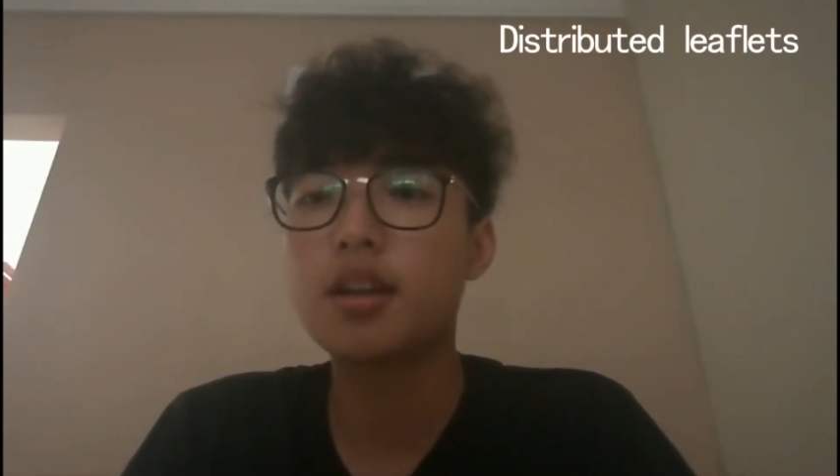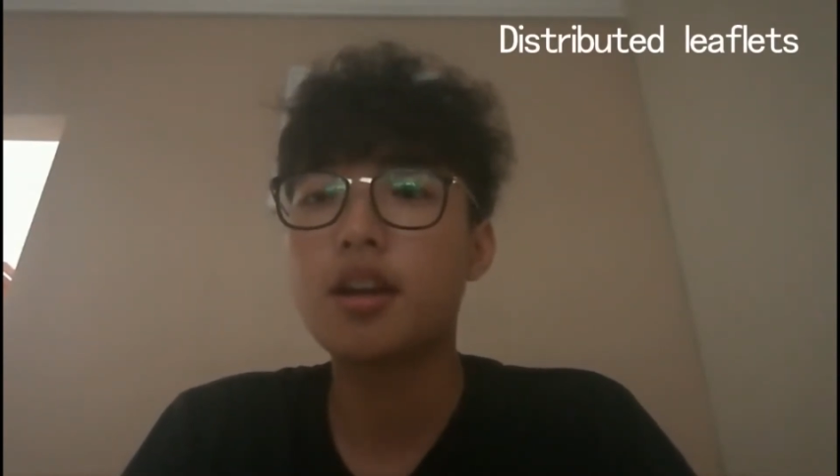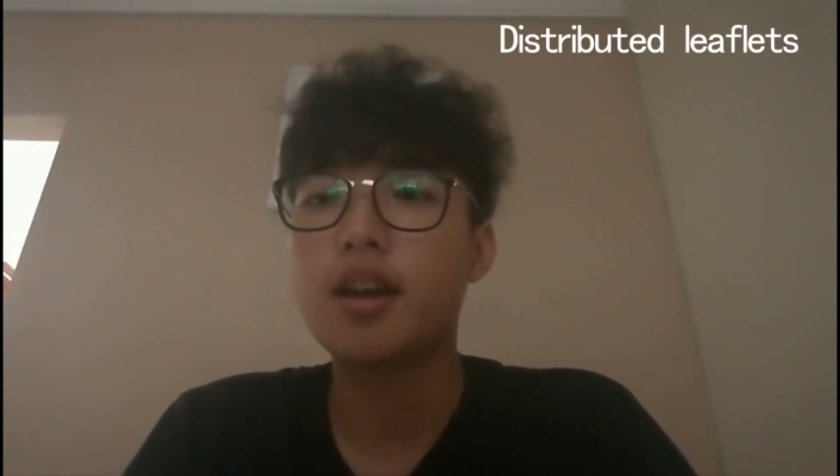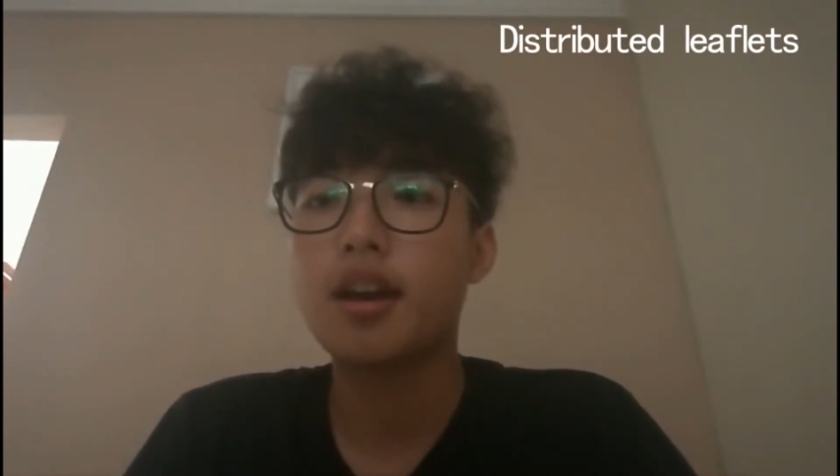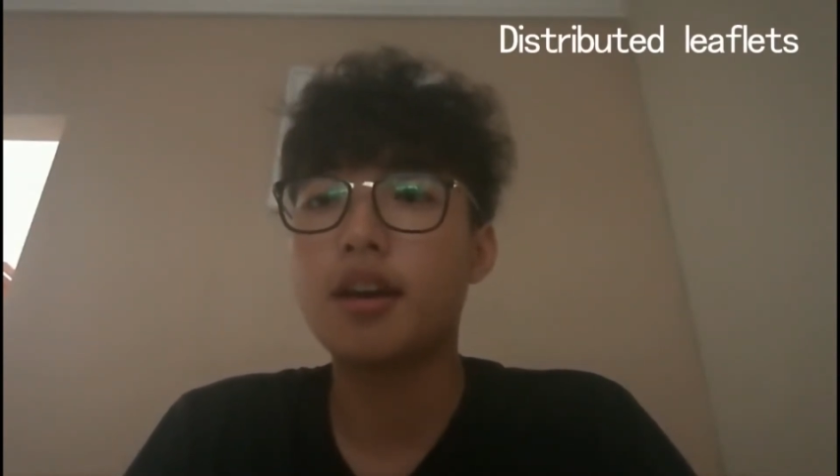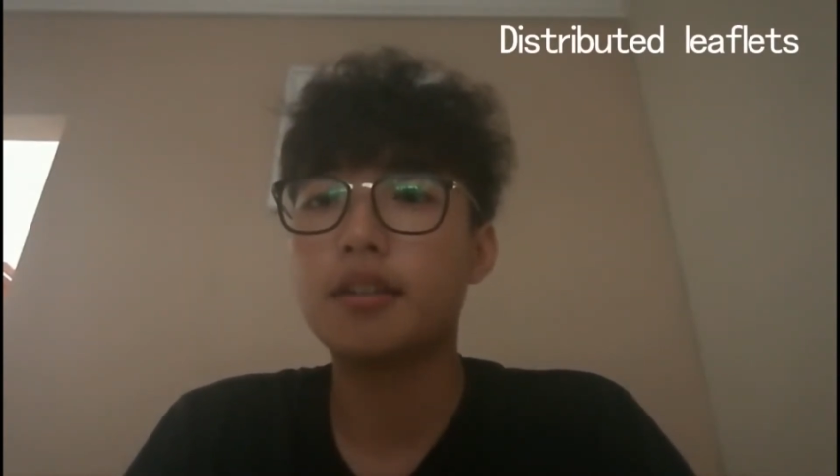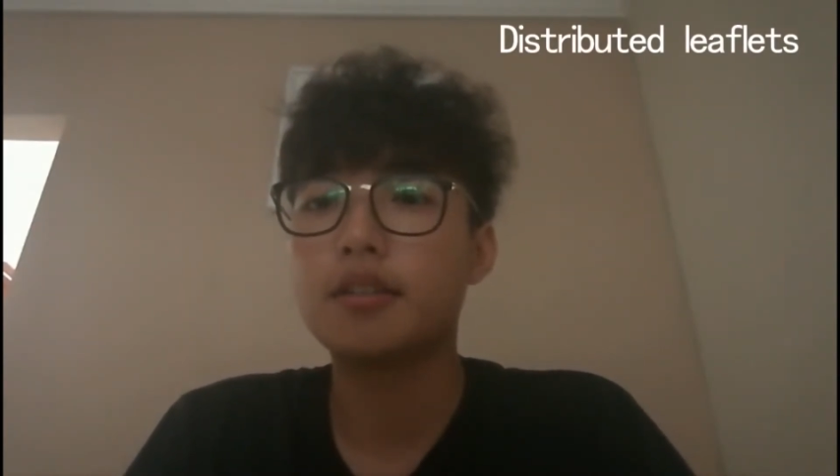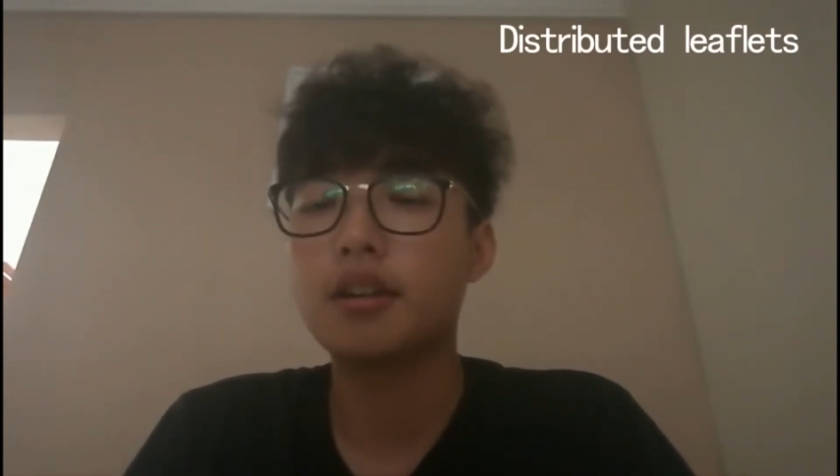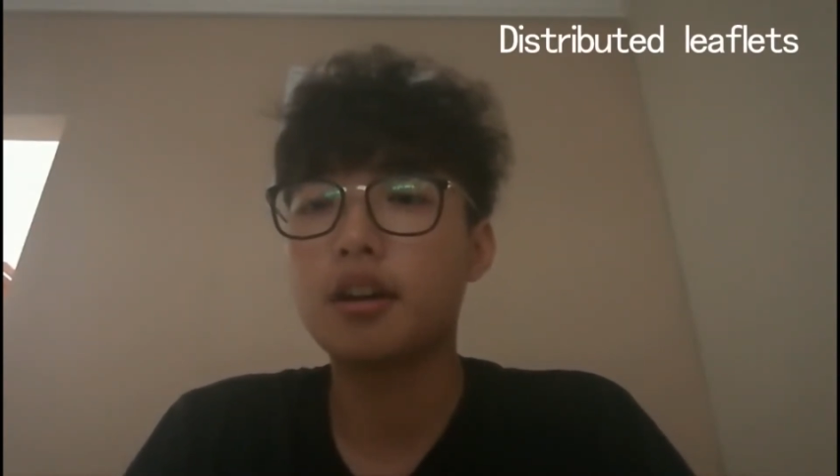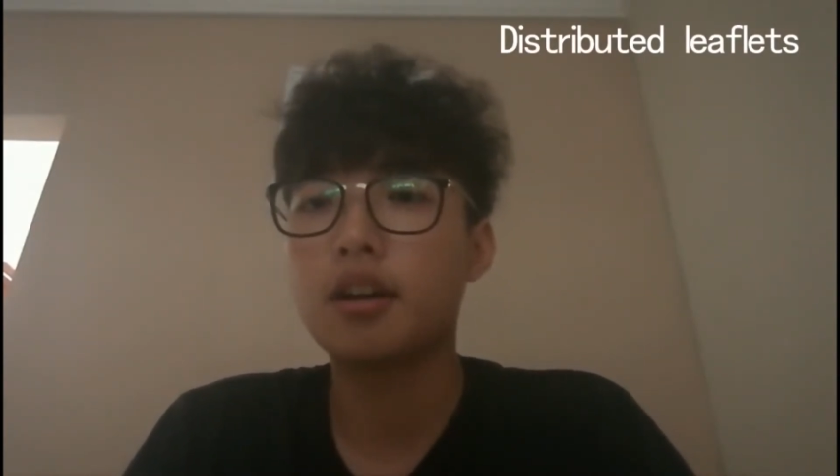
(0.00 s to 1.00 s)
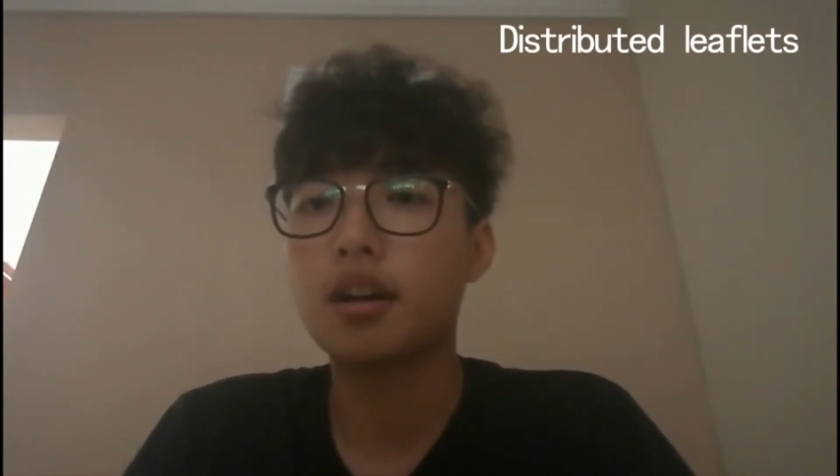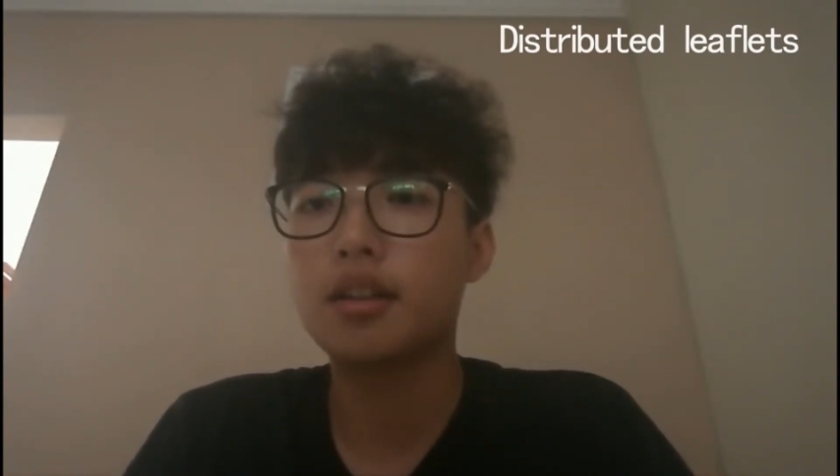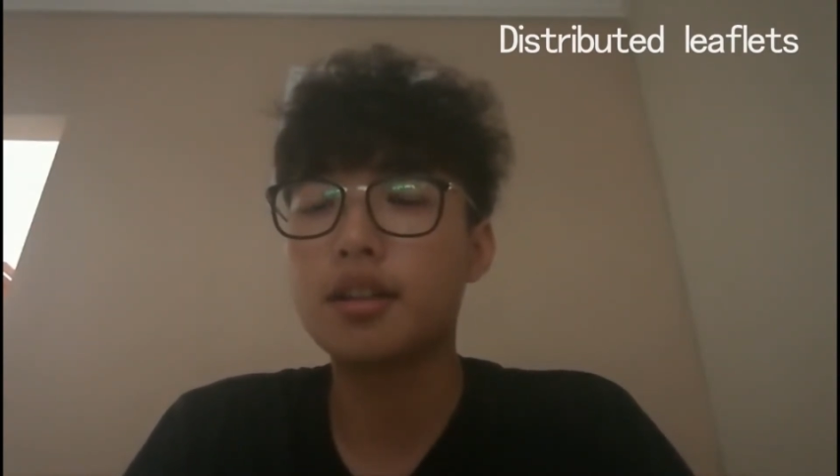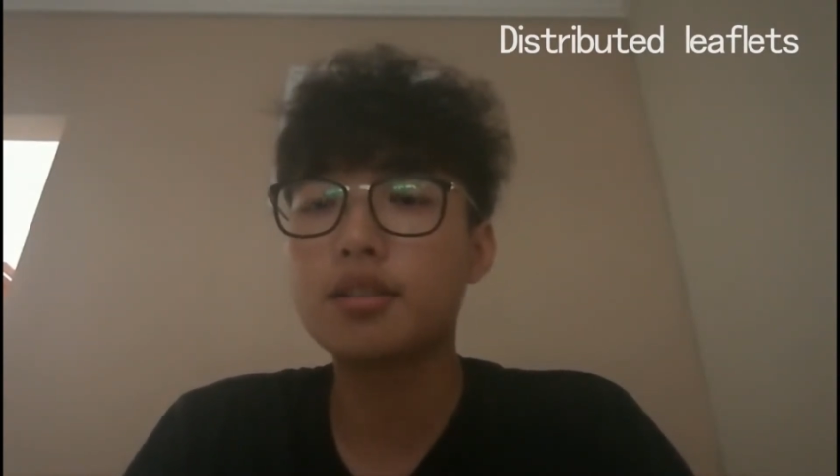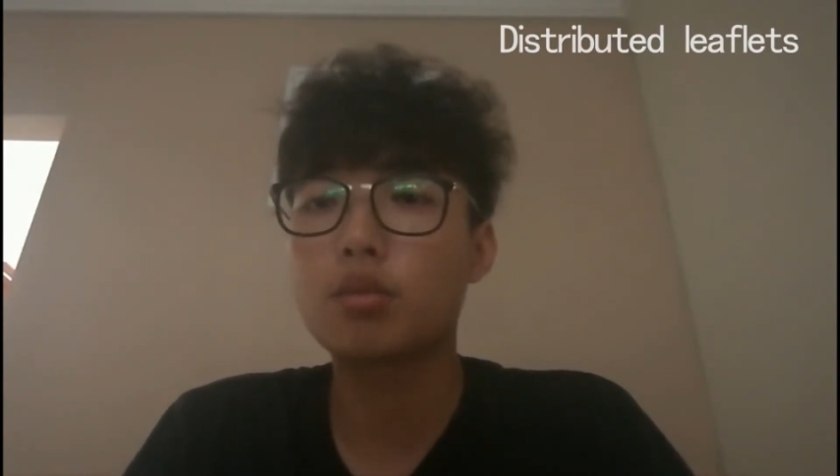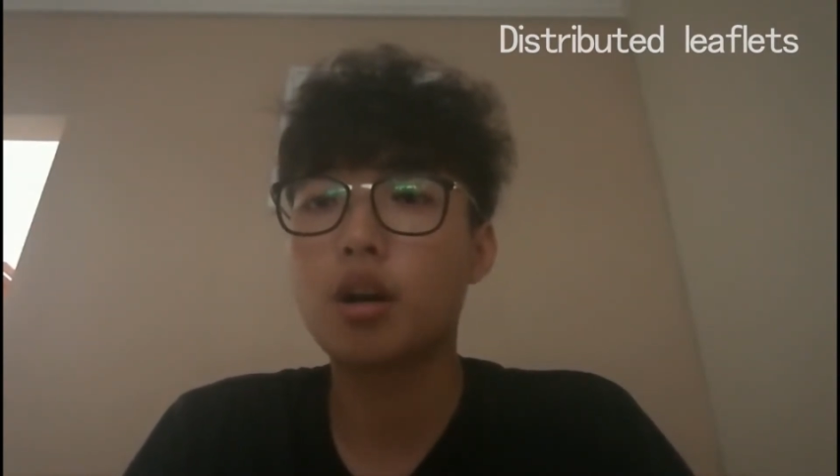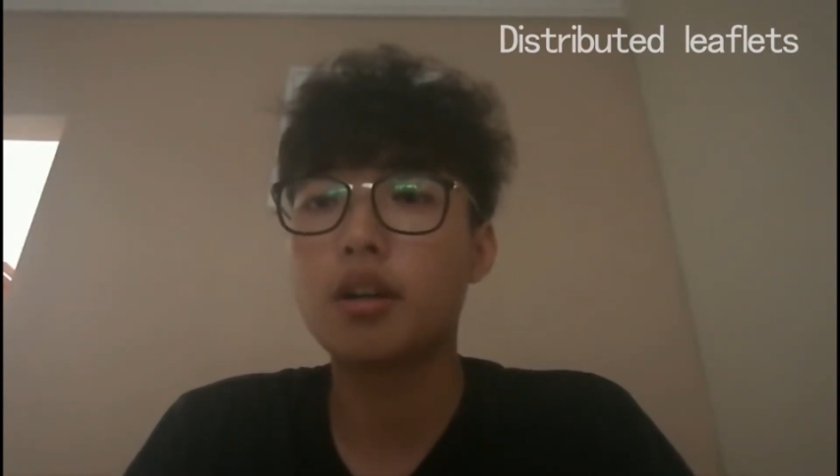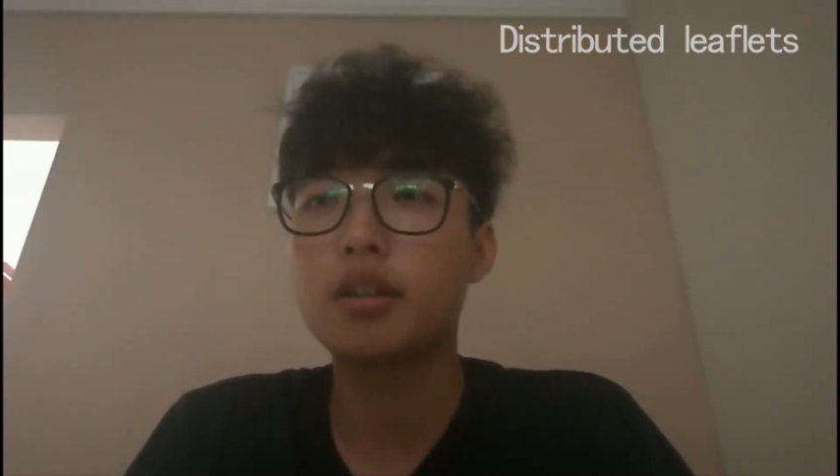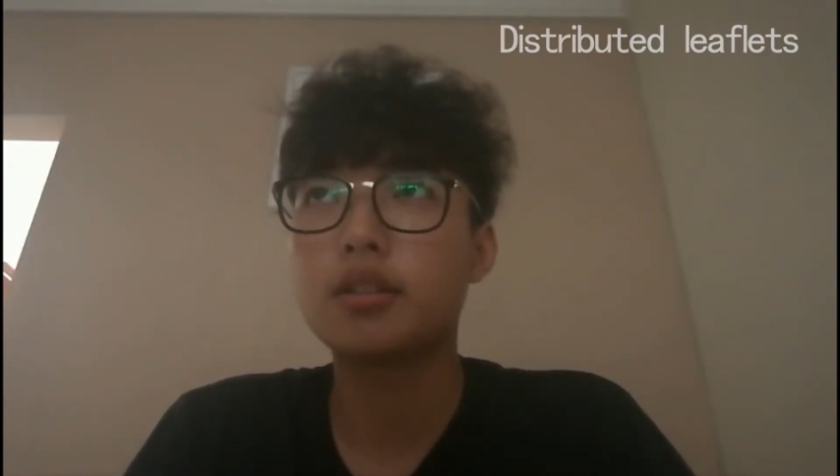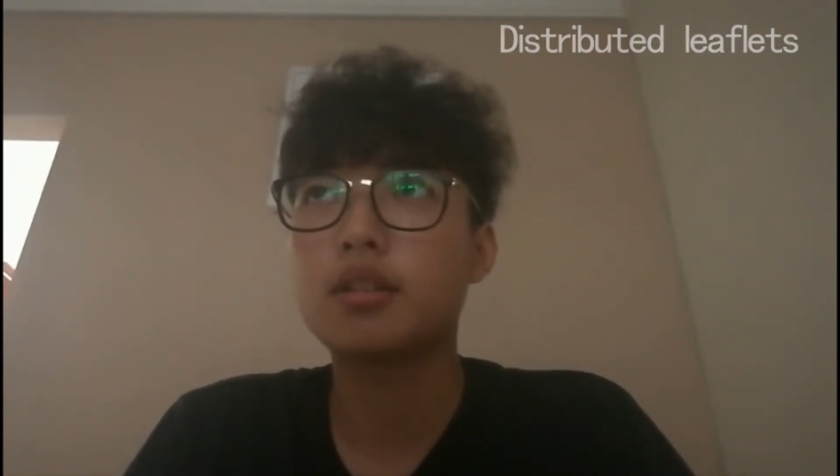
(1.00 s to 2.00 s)
And another
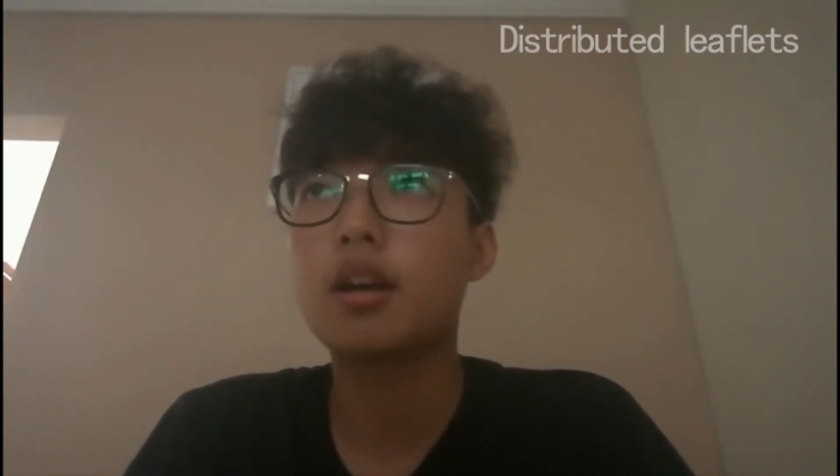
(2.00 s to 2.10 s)
one,